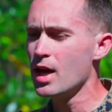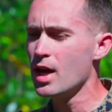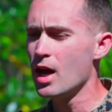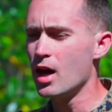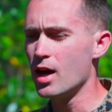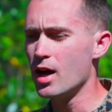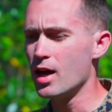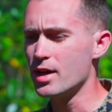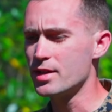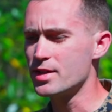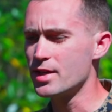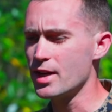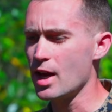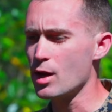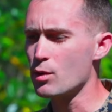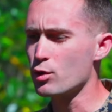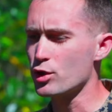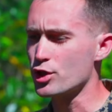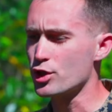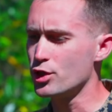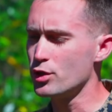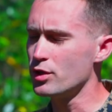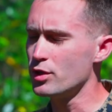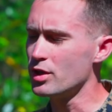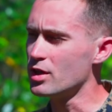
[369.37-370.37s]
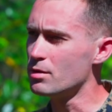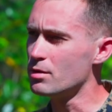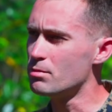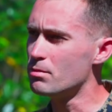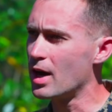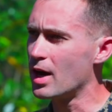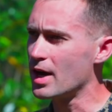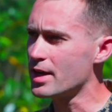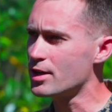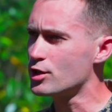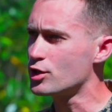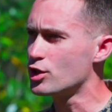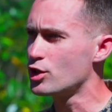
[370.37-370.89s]
Uh, today we're shooting the
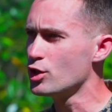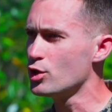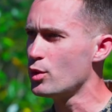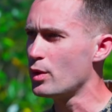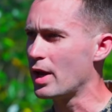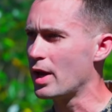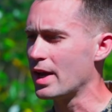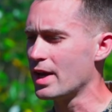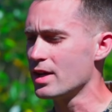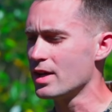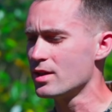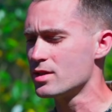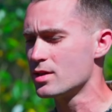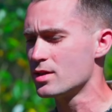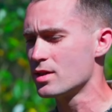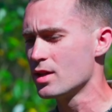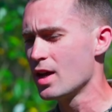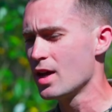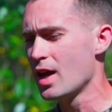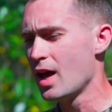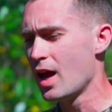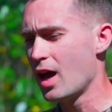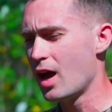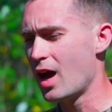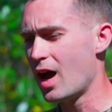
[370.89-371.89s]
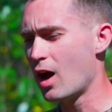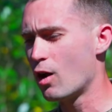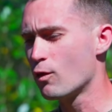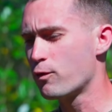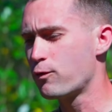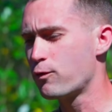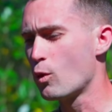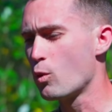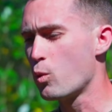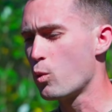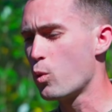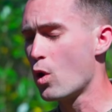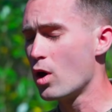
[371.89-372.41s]
Mike 28
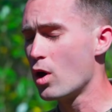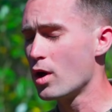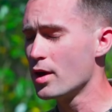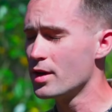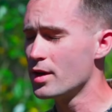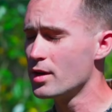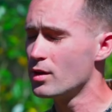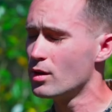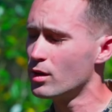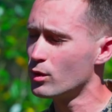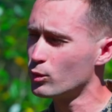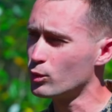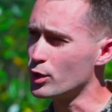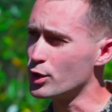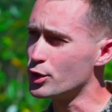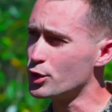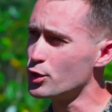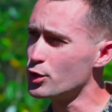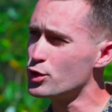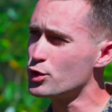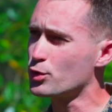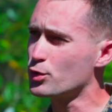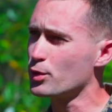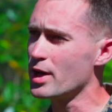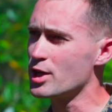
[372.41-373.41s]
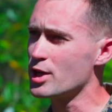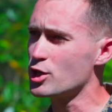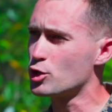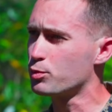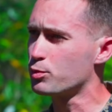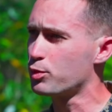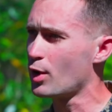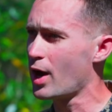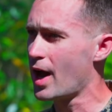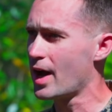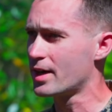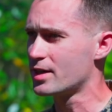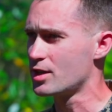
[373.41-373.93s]
Alpha 1 reduced range
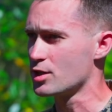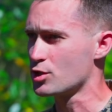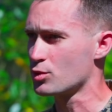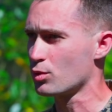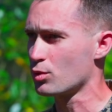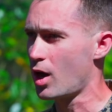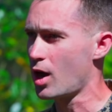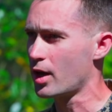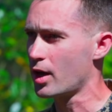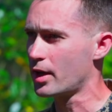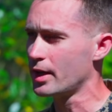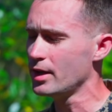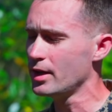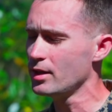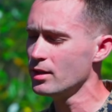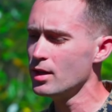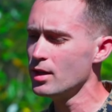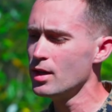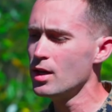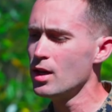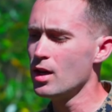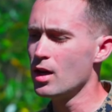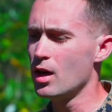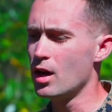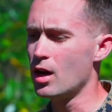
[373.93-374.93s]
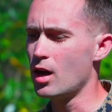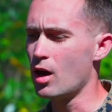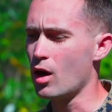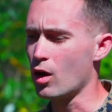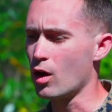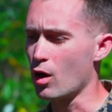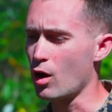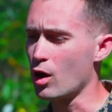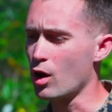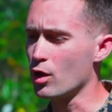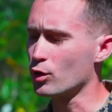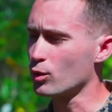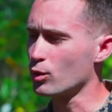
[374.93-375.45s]
practice rocket. Uh,
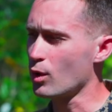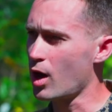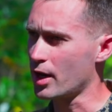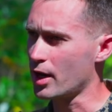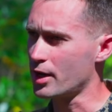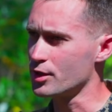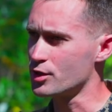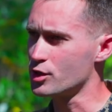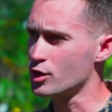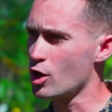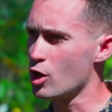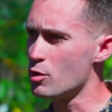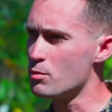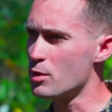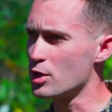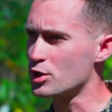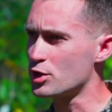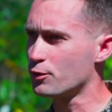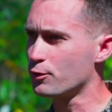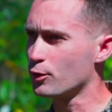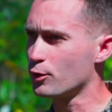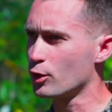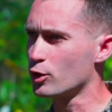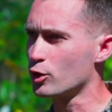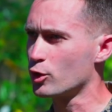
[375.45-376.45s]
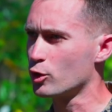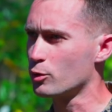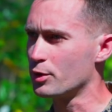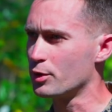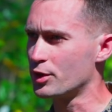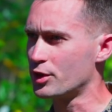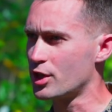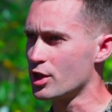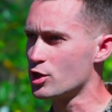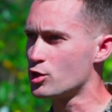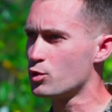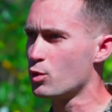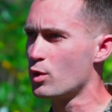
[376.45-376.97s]
our other rockets go much further, but
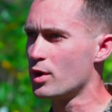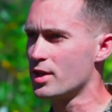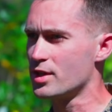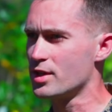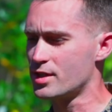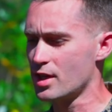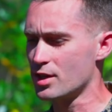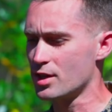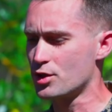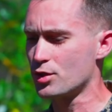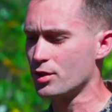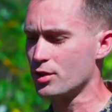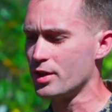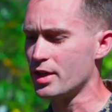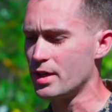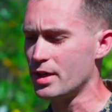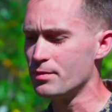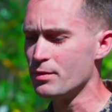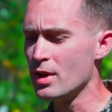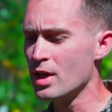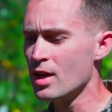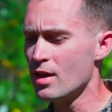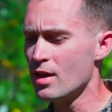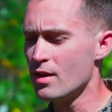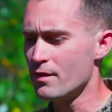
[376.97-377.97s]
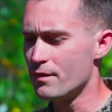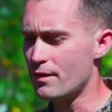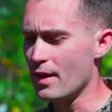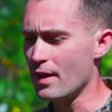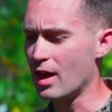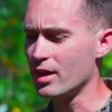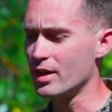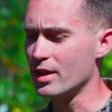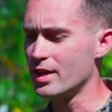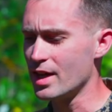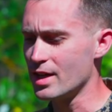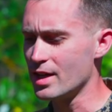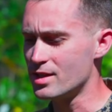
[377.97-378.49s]
this one essentially
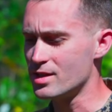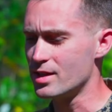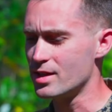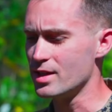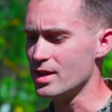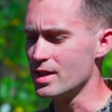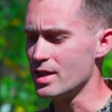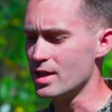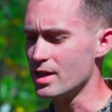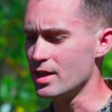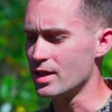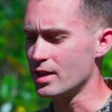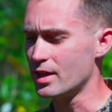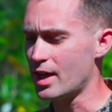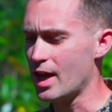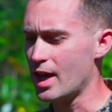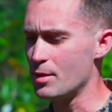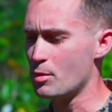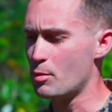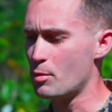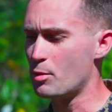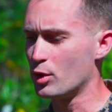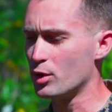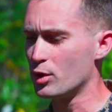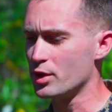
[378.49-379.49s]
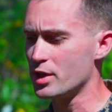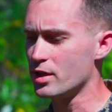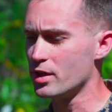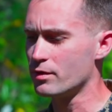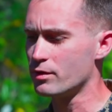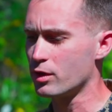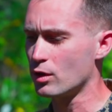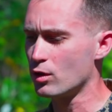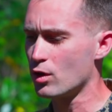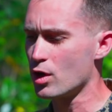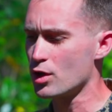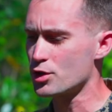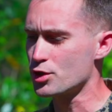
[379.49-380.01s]
validates the capability of
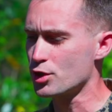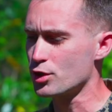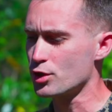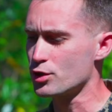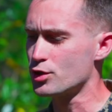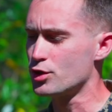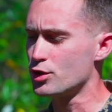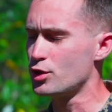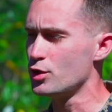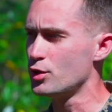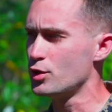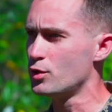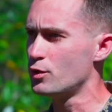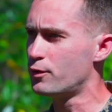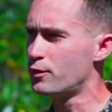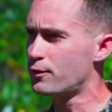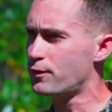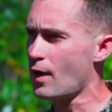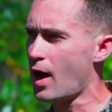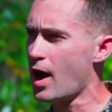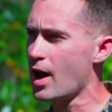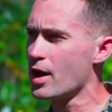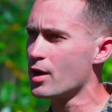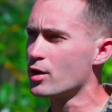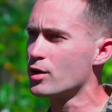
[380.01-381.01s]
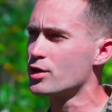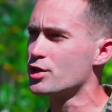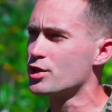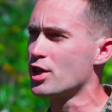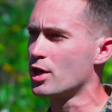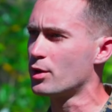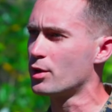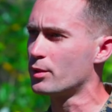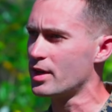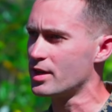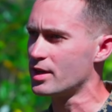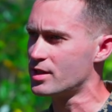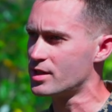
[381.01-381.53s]
the launcher to fire,
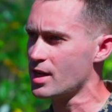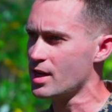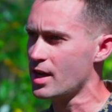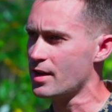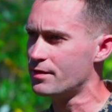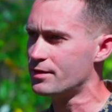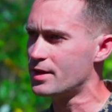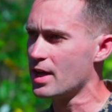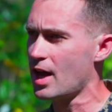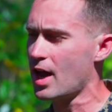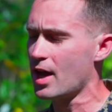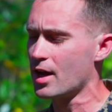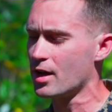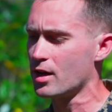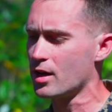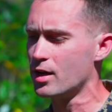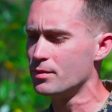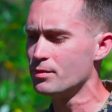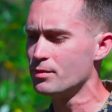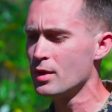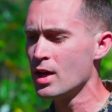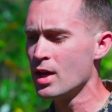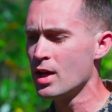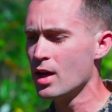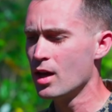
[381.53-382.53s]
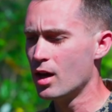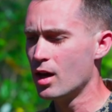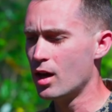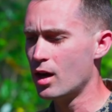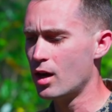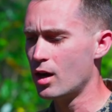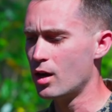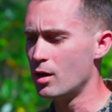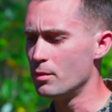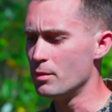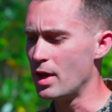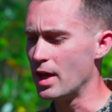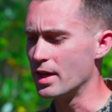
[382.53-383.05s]
generate safe data,
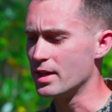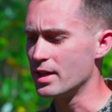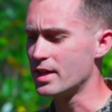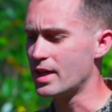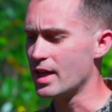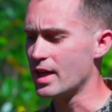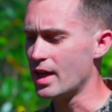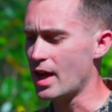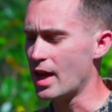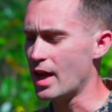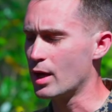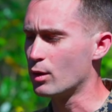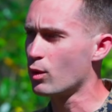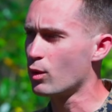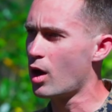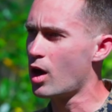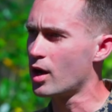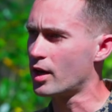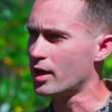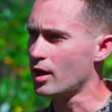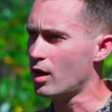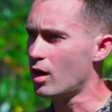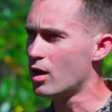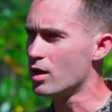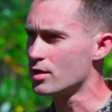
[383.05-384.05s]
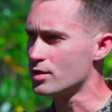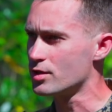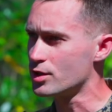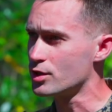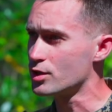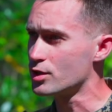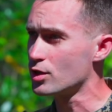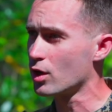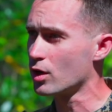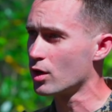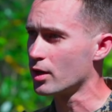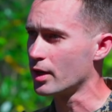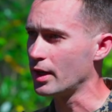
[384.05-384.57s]
um, and get a rocket onto
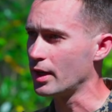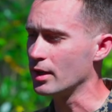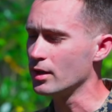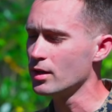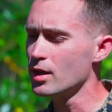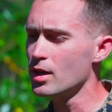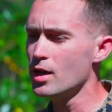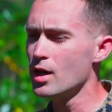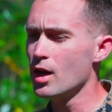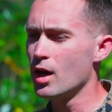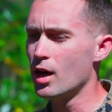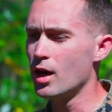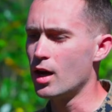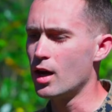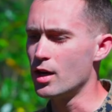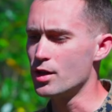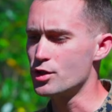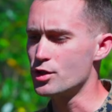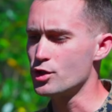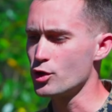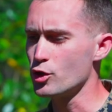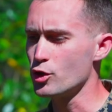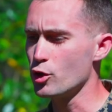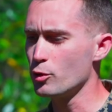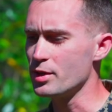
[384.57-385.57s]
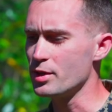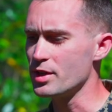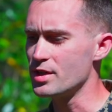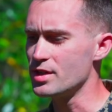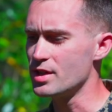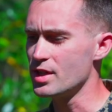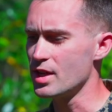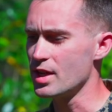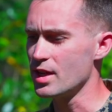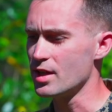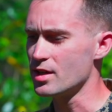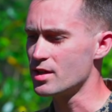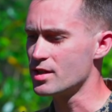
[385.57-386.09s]
target. Uh, so you'll be
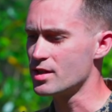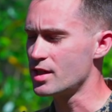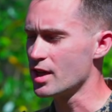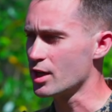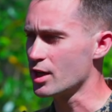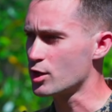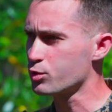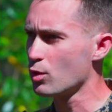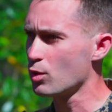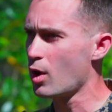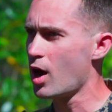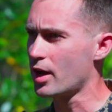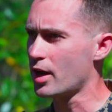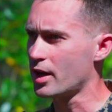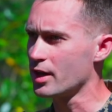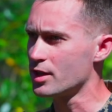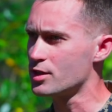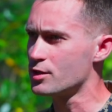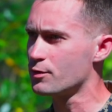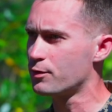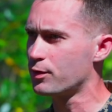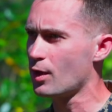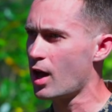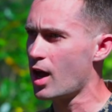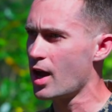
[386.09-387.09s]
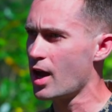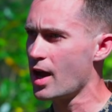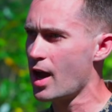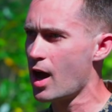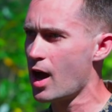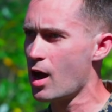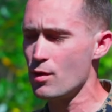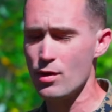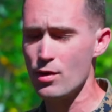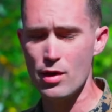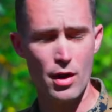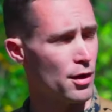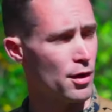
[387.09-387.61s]
seeing six rockets fly
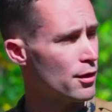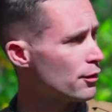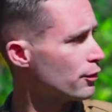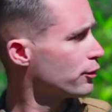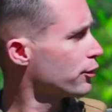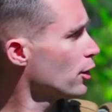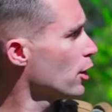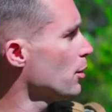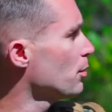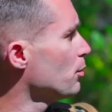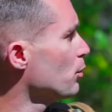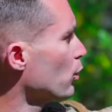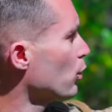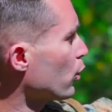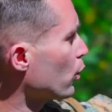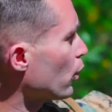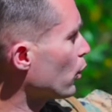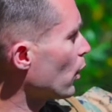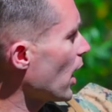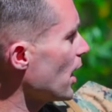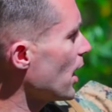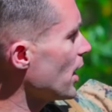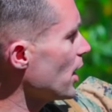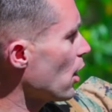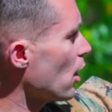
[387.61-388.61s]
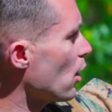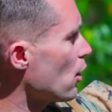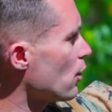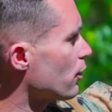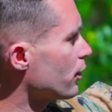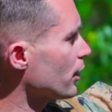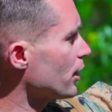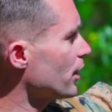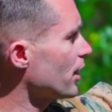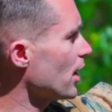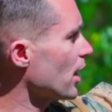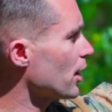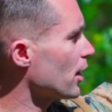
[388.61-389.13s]
out from right
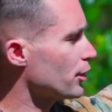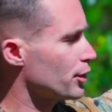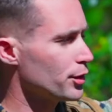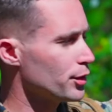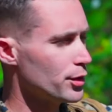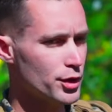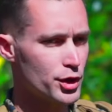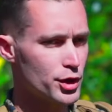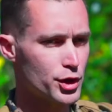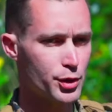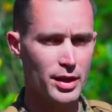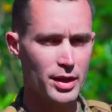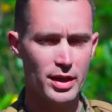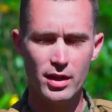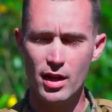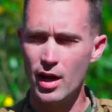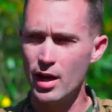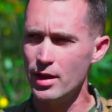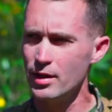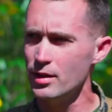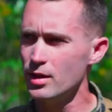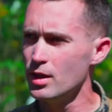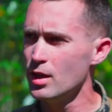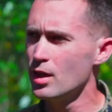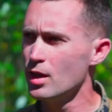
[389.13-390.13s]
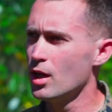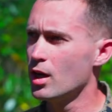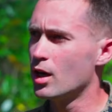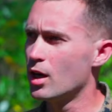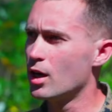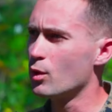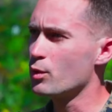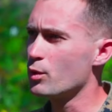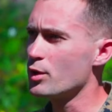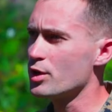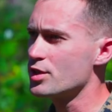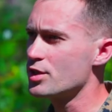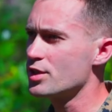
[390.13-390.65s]
over there through the tree line. Uh,
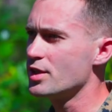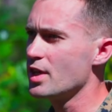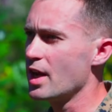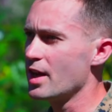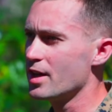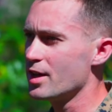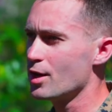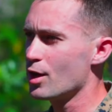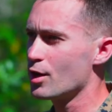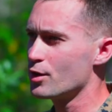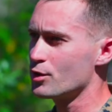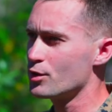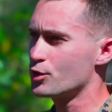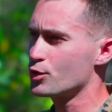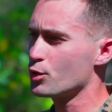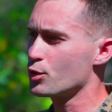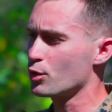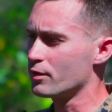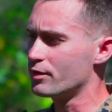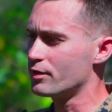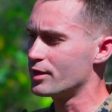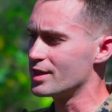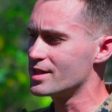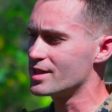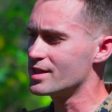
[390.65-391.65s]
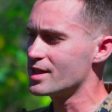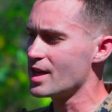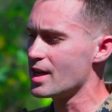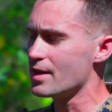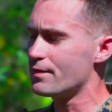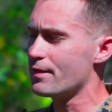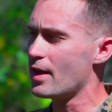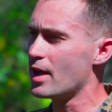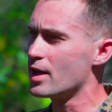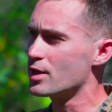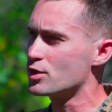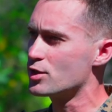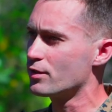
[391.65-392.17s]
we are standing on sort of the safe
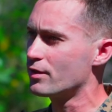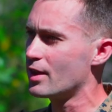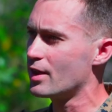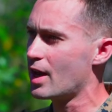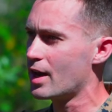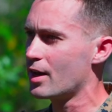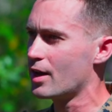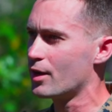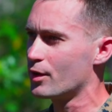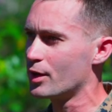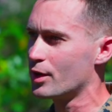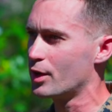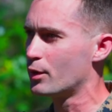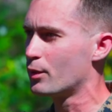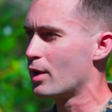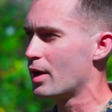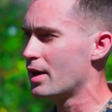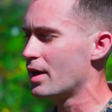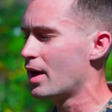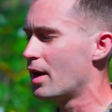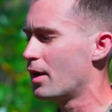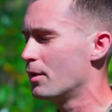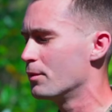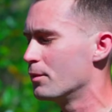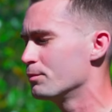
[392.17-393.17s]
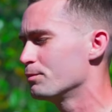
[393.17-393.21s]
edge of that area right now.